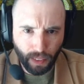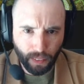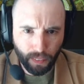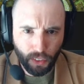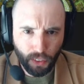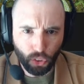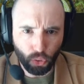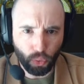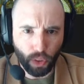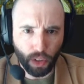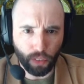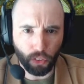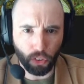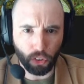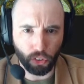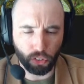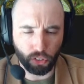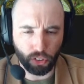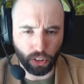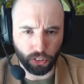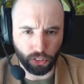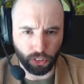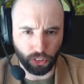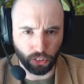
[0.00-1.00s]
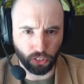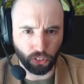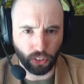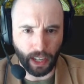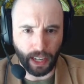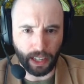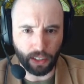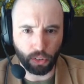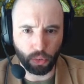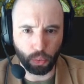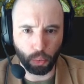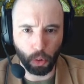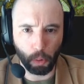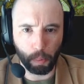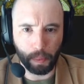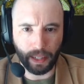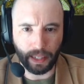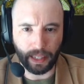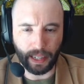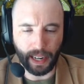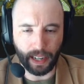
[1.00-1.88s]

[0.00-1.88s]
This river is just a sketch. We'll make